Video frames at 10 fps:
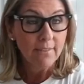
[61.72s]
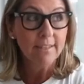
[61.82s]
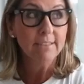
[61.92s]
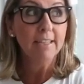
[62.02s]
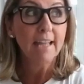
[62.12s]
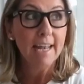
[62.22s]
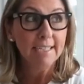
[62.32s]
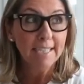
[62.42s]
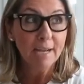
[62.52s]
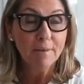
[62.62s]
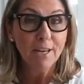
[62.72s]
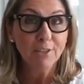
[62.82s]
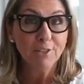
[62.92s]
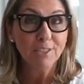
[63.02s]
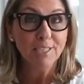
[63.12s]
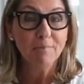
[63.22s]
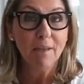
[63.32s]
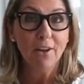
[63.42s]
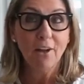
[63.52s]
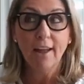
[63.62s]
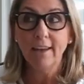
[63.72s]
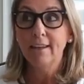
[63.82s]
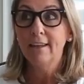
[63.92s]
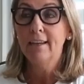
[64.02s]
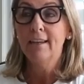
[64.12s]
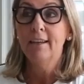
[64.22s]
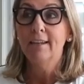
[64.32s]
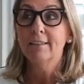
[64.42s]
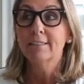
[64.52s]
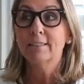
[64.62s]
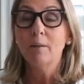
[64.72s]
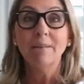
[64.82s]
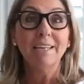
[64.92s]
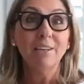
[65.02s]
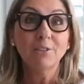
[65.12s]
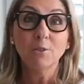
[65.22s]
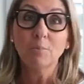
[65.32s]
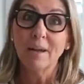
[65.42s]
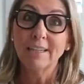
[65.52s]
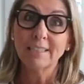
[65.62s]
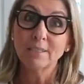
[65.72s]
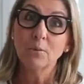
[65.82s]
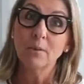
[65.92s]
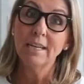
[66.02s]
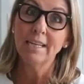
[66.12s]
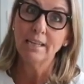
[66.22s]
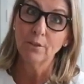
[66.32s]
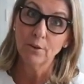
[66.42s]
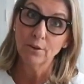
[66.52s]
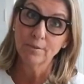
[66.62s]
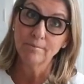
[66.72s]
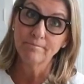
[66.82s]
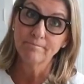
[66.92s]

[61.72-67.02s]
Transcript: And that's a lot of time and energy spent on somebody else who probably doesn't want it either.